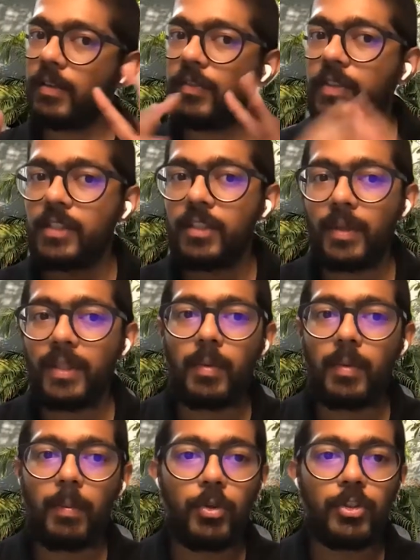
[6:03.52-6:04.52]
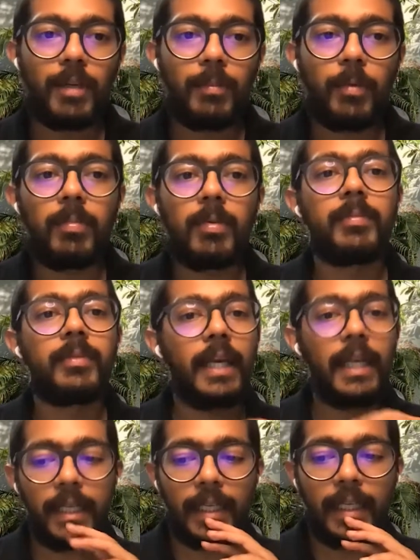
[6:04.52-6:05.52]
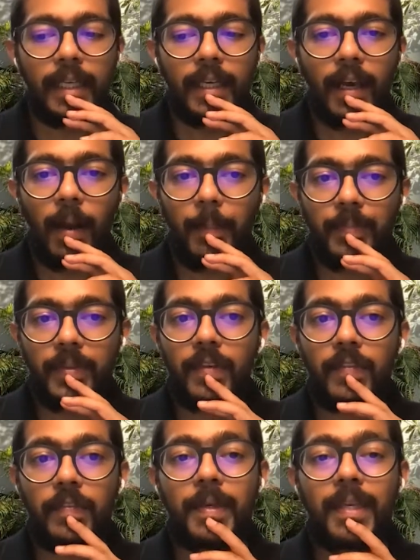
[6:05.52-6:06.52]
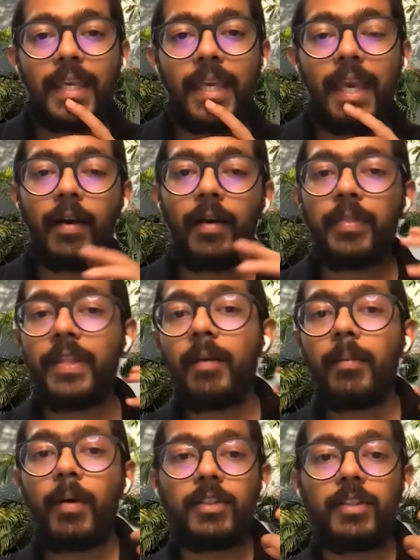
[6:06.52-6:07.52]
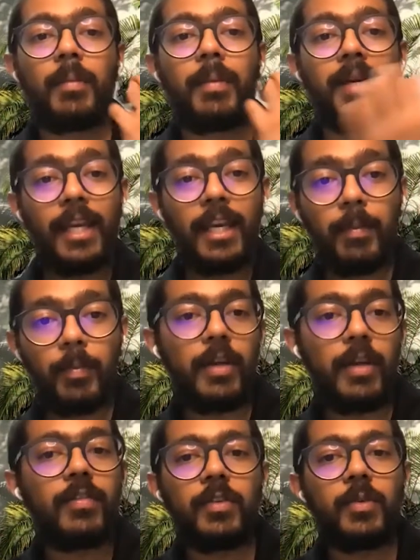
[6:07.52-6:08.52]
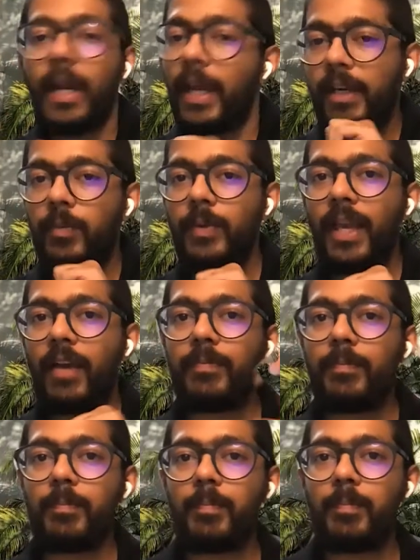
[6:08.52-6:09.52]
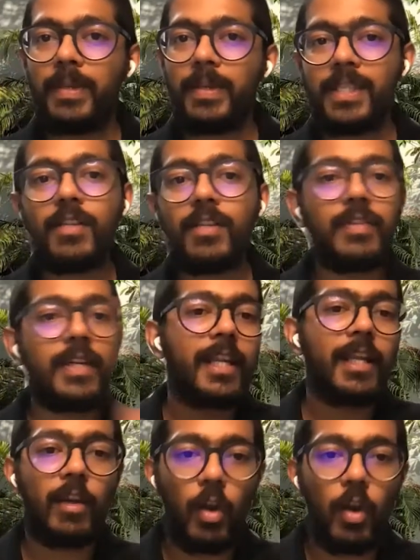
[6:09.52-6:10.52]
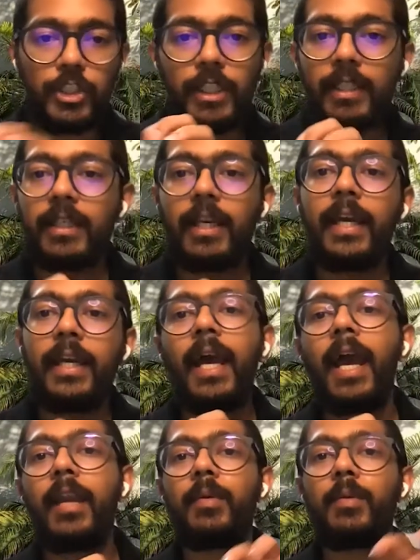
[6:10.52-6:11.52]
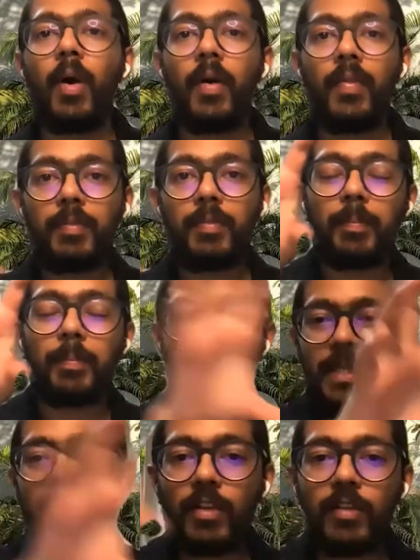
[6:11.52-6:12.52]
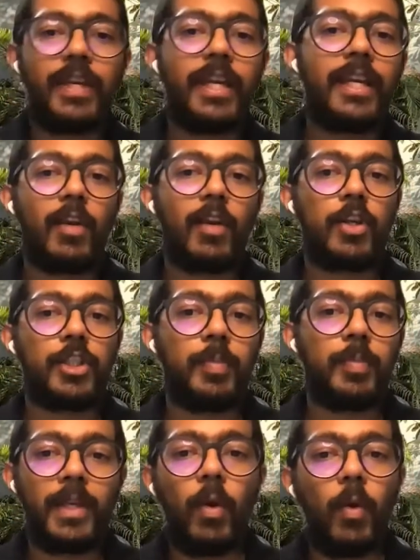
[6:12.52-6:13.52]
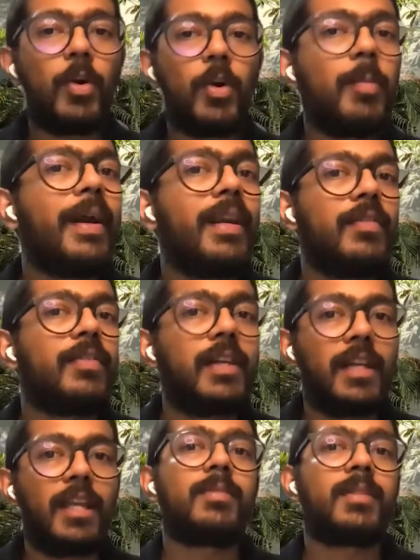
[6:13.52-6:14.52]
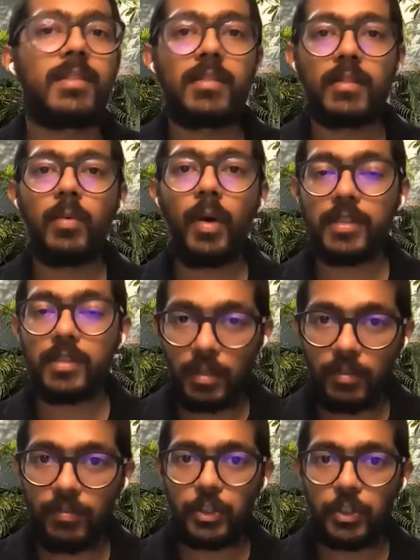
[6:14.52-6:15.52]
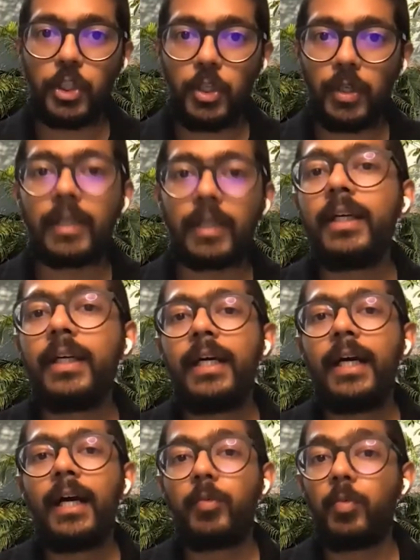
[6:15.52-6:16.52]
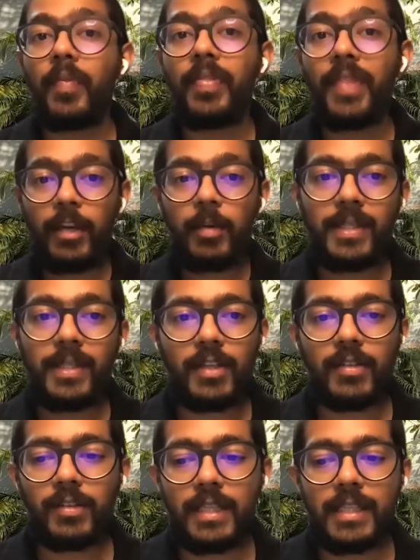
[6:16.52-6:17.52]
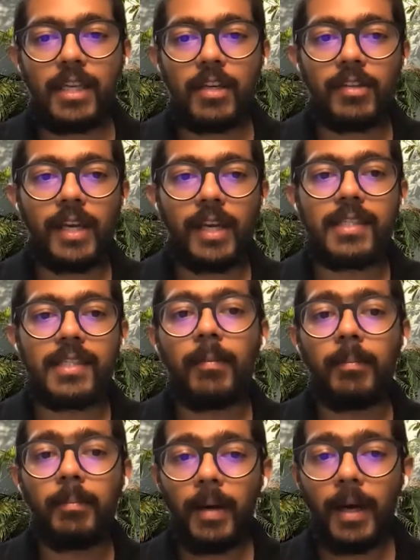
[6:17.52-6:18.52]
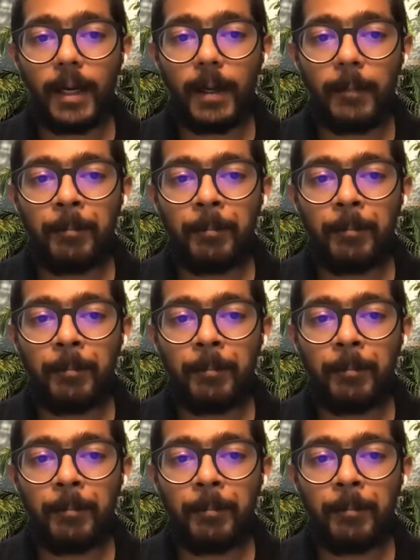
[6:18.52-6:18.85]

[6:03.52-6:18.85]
difference in the way that we approach that problem, right? If we think about this from a data point of view, right, we have pieces of data and logic, right? And we want the piece of data and logic to be owned by different teams and squads for sure. And we want that to be decentralized, but